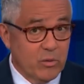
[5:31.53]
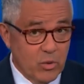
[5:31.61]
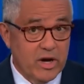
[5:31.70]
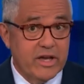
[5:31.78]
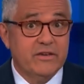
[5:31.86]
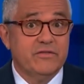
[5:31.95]

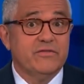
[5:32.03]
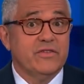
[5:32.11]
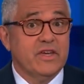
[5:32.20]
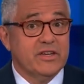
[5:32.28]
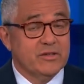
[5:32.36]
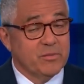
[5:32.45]
wife
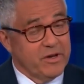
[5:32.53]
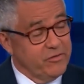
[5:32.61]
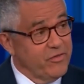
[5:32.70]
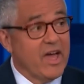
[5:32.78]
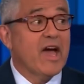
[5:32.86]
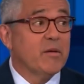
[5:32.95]
and to my
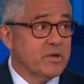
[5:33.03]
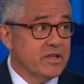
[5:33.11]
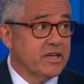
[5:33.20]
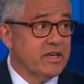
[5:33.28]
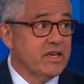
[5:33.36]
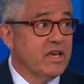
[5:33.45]

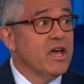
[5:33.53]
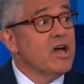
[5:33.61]
family,